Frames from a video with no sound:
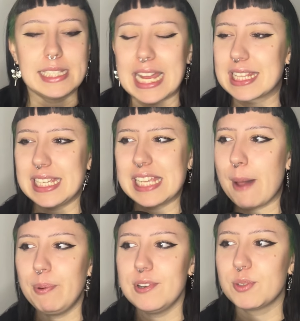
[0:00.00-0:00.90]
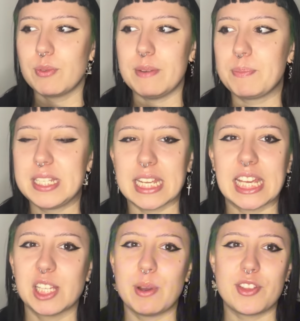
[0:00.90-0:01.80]
Like this happened in
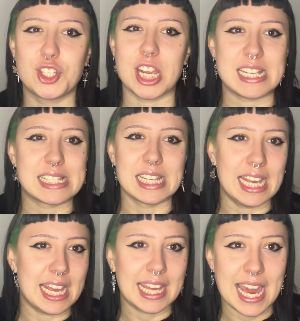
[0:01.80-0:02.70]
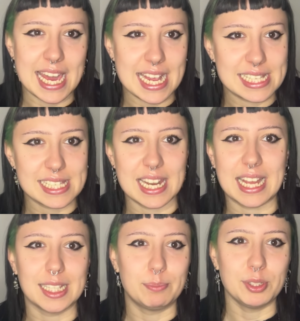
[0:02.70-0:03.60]
particular with the Jay Slater case, the
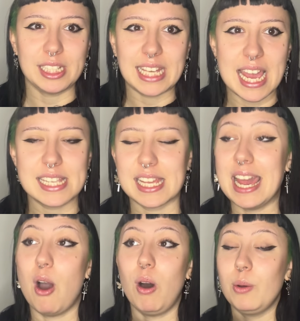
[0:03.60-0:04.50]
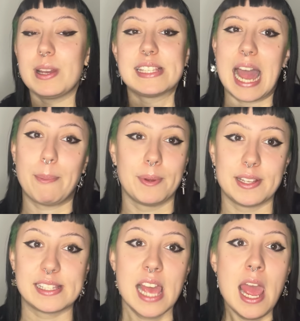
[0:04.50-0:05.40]
Nicola Bulley case. It always
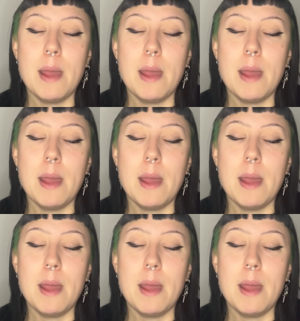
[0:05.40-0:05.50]
happens.